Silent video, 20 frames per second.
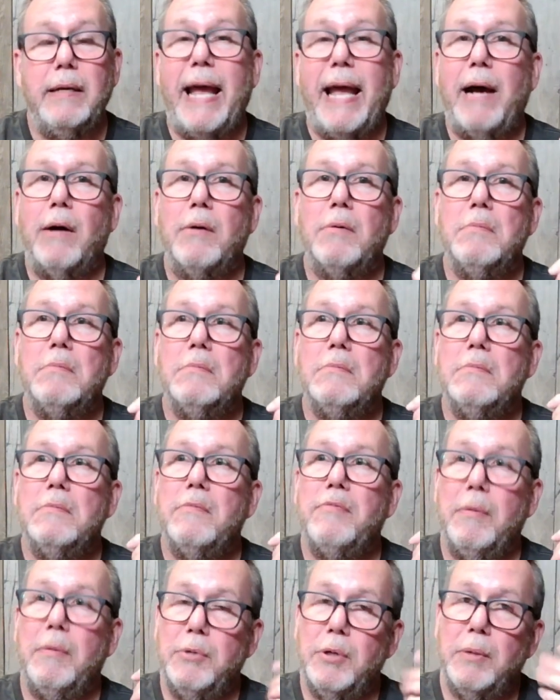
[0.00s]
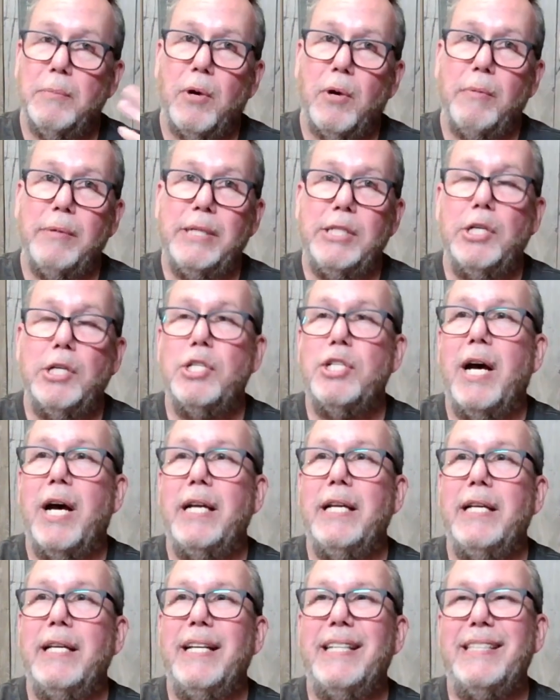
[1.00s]
Now, from doing more research
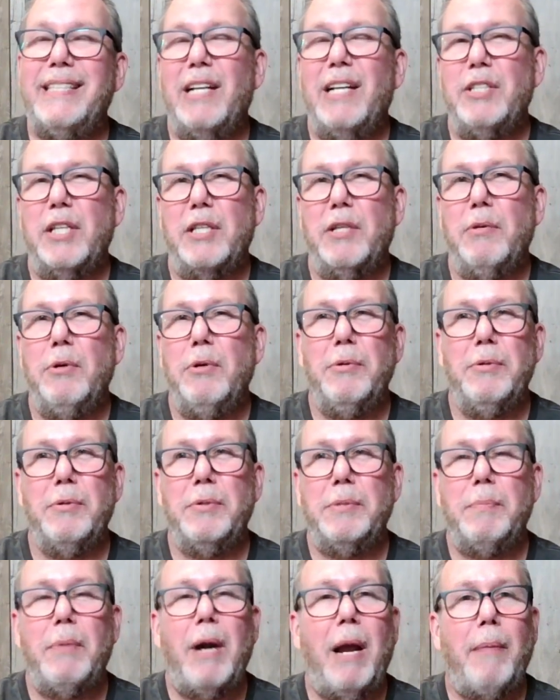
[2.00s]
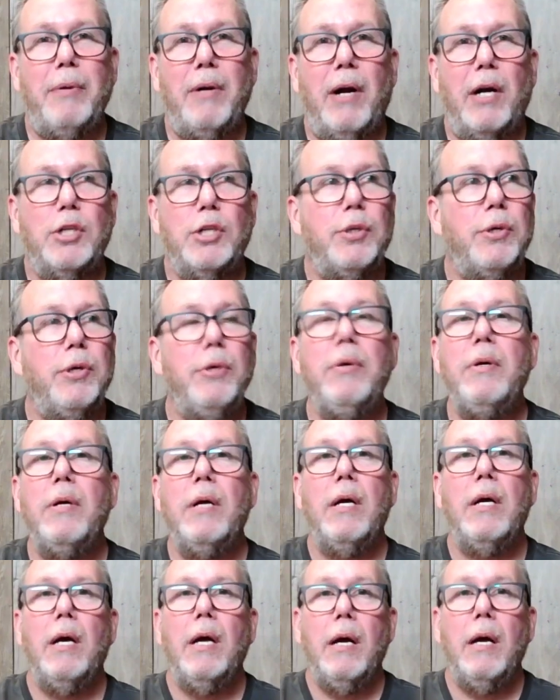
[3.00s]
on it, it sounds like the rumors probably aren't true,
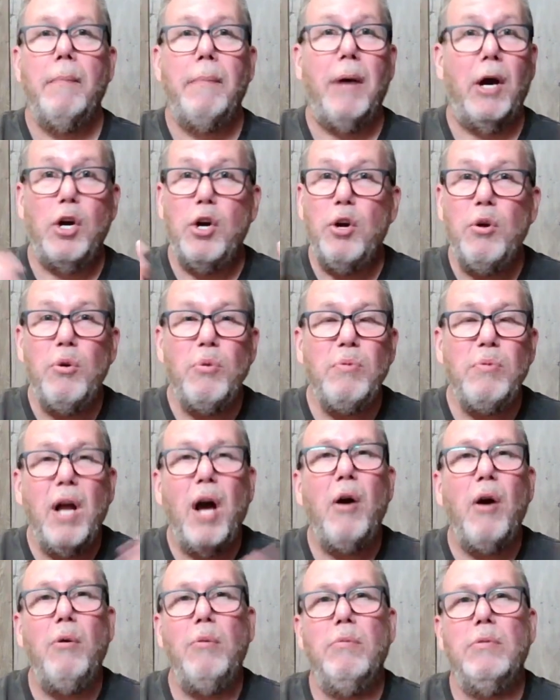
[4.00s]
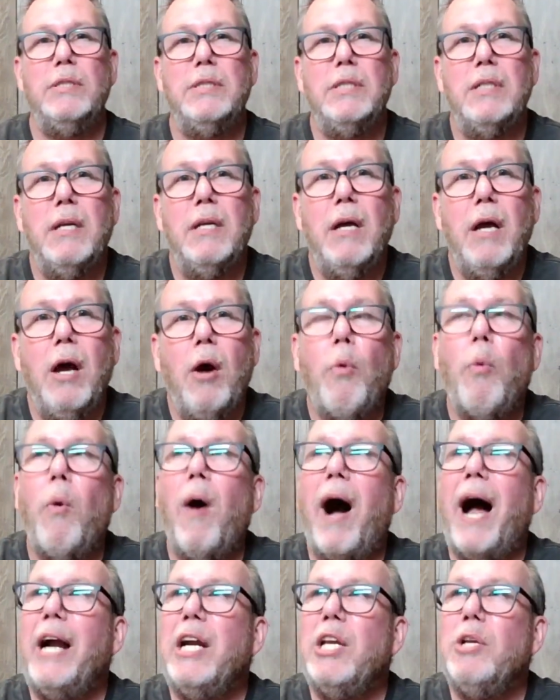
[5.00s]
but who knows?
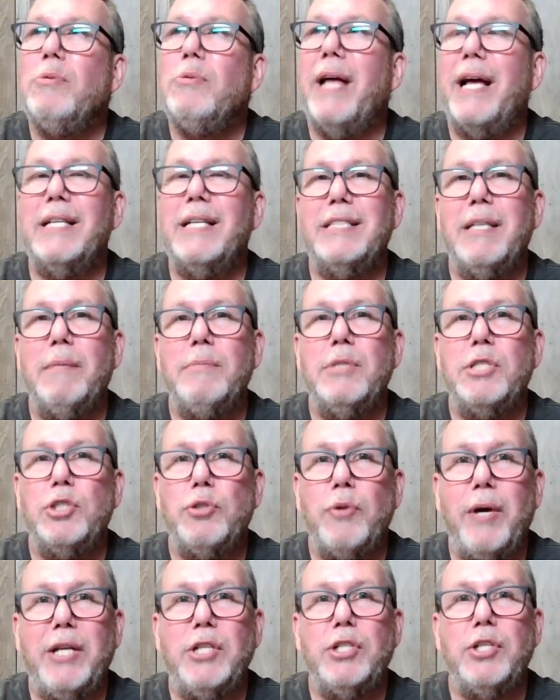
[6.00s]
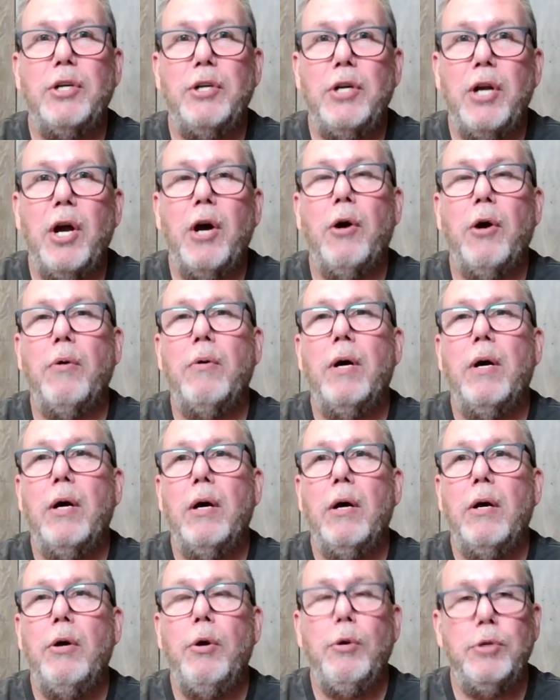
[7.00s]
Why are you letting some stranger know
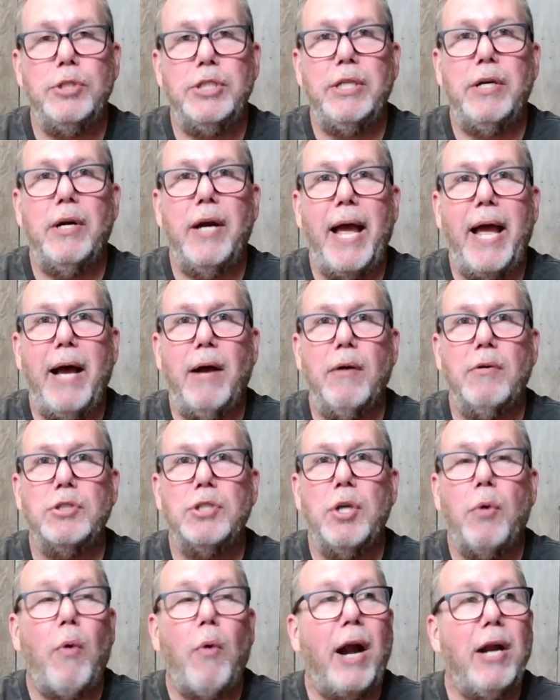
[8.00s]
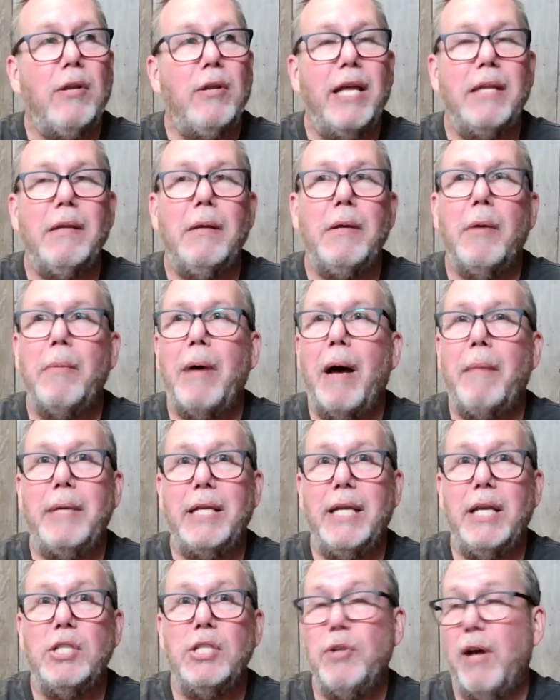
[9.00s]
who's in your house? Why are you letting them know how
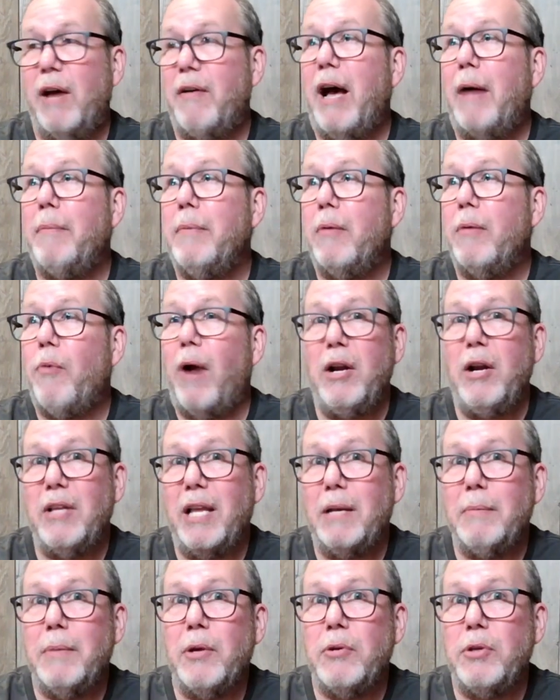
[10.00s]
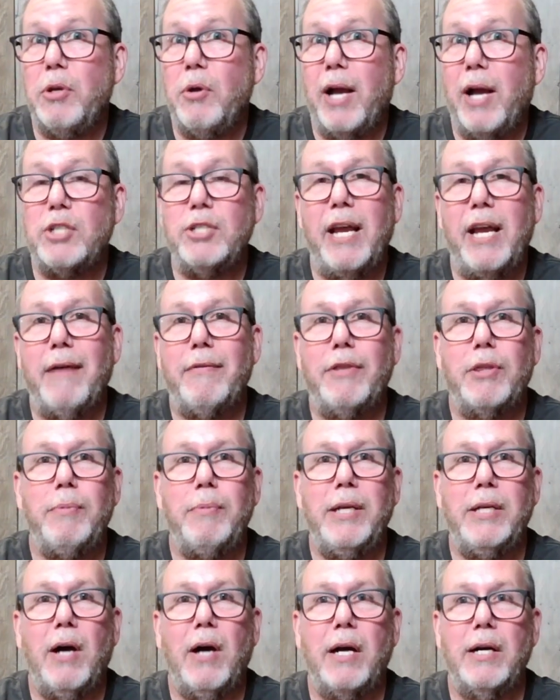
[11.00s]
many kids you have? How, why are you letting them know you actually have
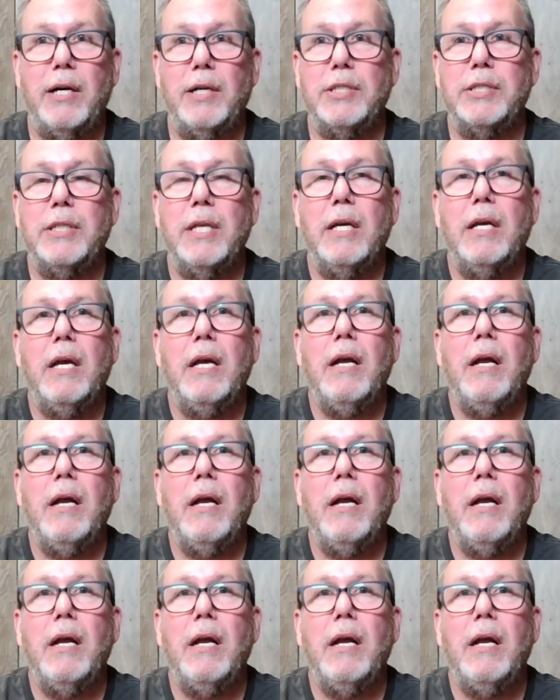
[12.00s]
three daughters?